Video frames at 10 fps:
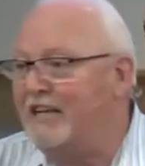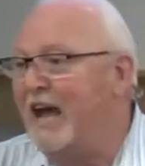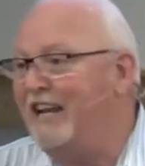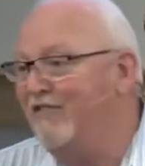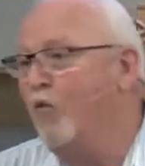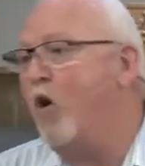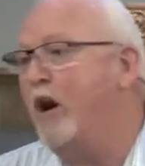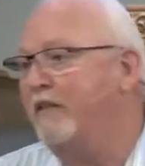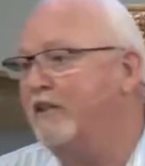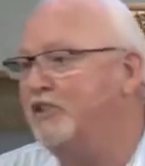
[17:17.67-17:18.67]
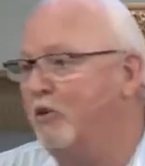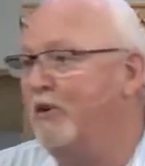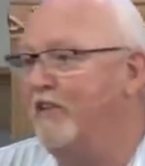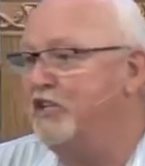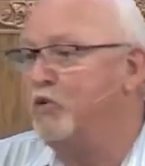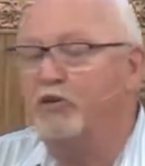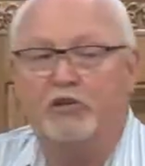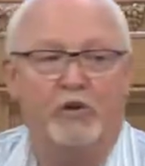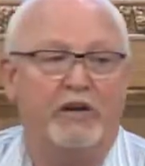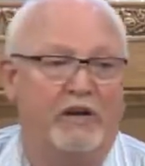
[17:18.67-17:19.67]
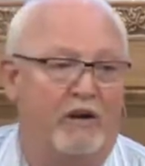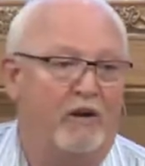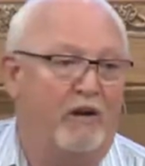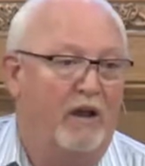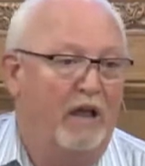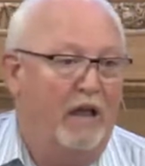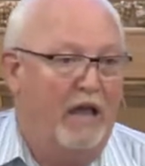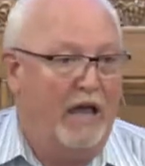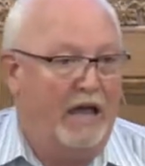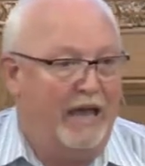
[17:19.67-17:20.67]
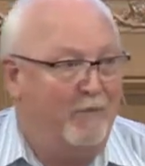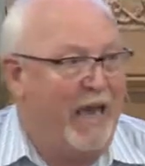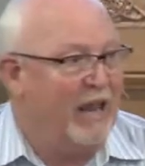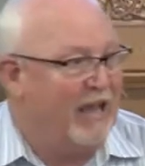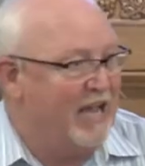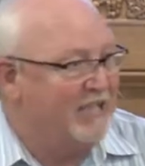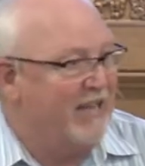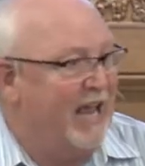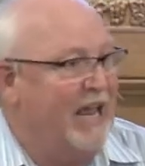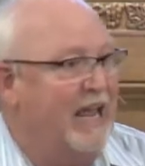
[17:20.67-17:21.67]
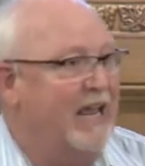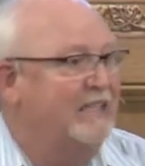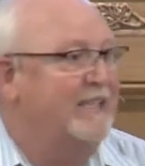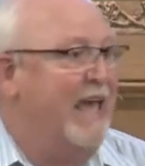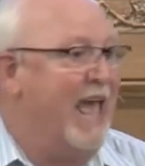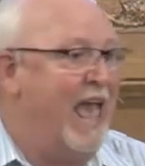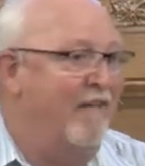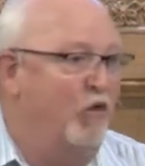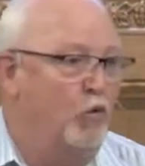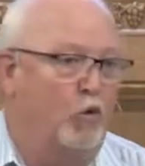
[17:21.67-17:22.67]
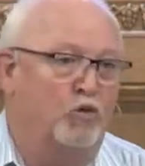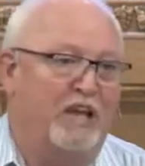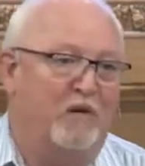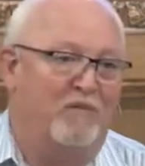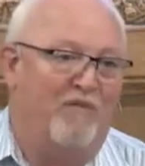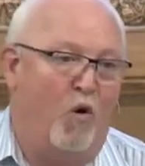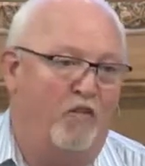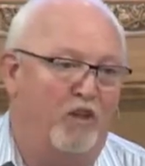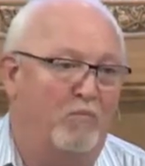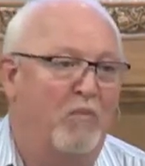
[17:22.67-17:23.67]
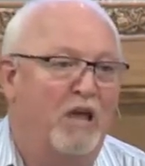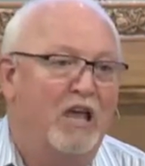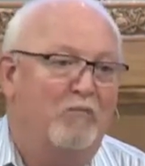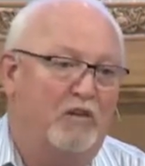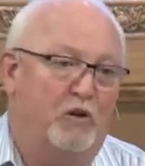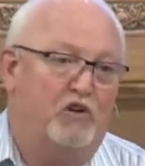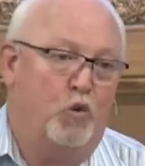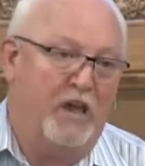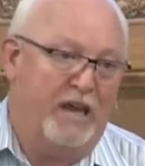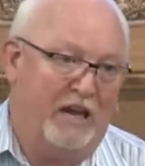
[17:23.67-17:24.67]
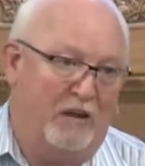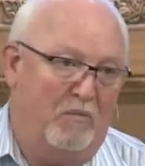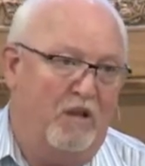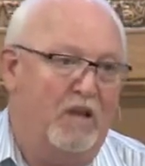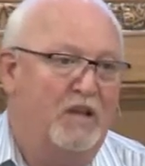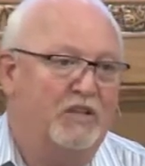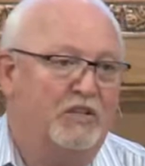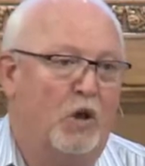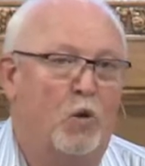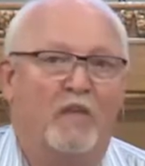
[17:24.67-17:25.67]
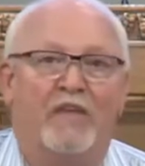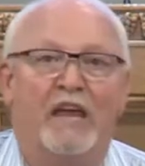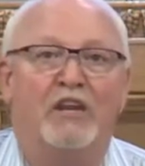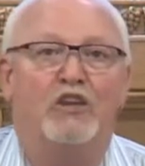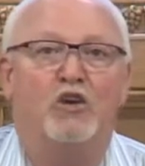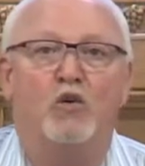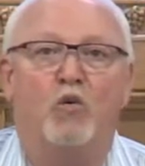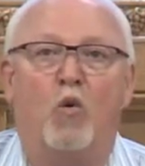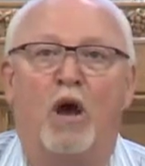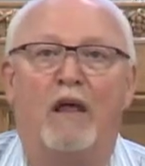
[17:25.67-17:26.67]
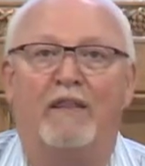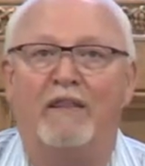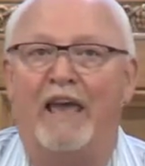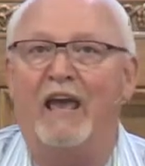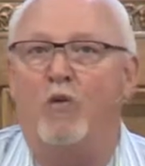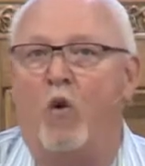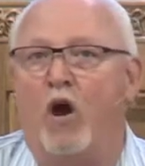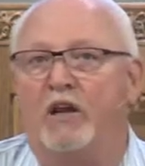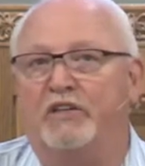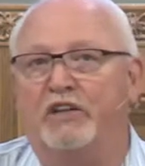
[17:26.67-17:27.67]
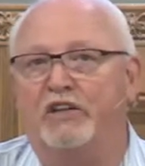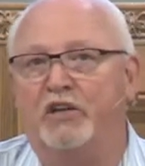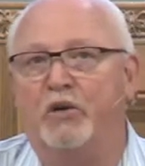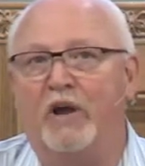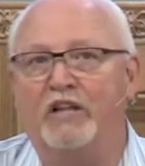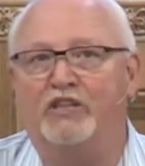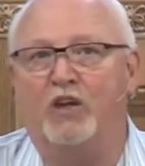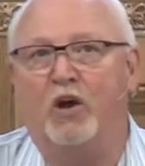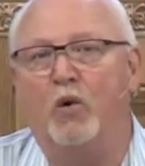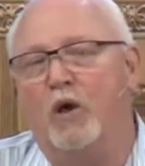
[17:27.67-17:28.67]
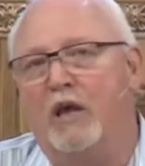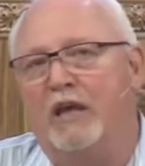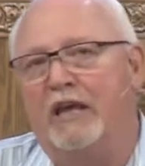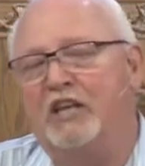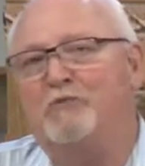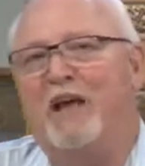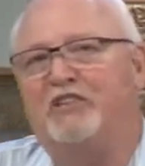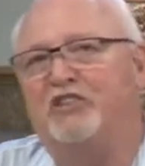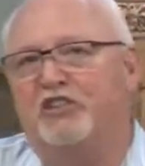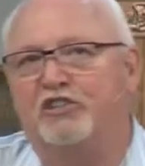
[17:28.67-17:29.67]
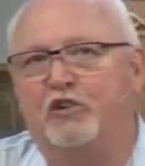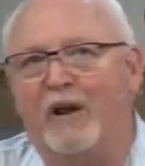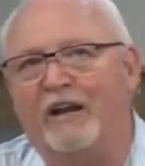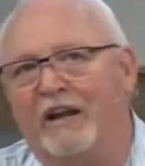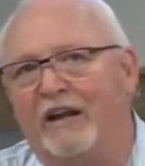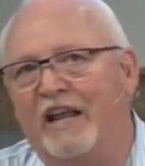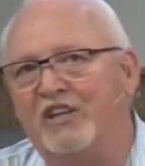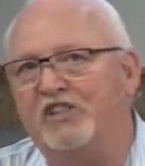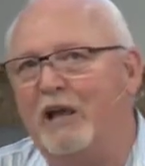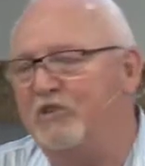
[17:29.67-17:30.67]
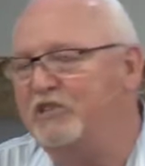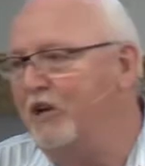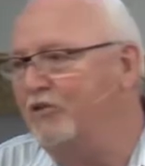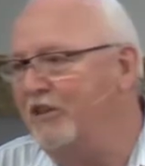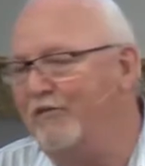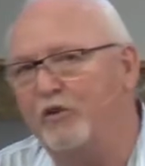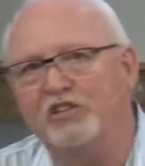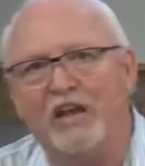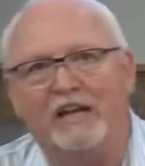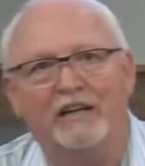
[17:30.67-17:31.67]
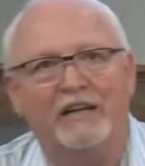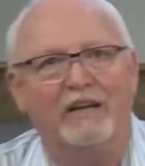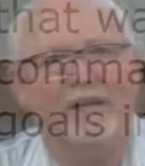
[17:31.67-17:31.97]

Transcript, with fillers: kind of what the children of Israel are doing here uh, in Malachi's day is they have the rules that are before them, but they're tweaking them so that they do what they want to do. And so his message is directed at a nation that was guilty of rejecting